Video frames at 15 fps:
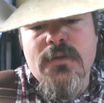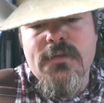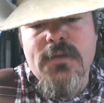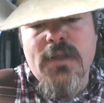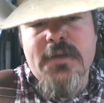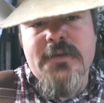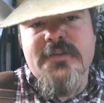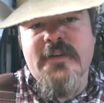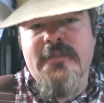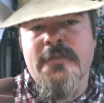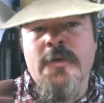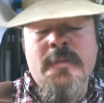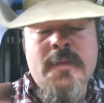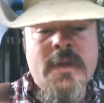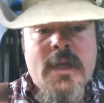you lock yourself
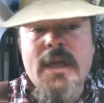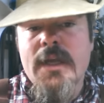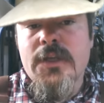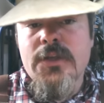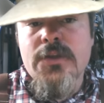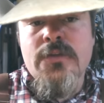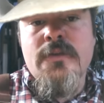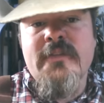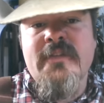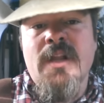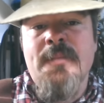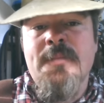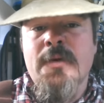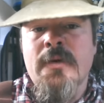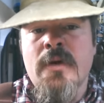in a room, you
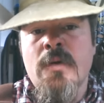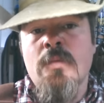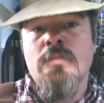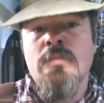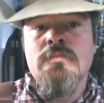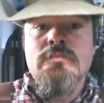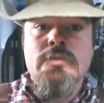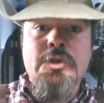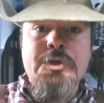develop your own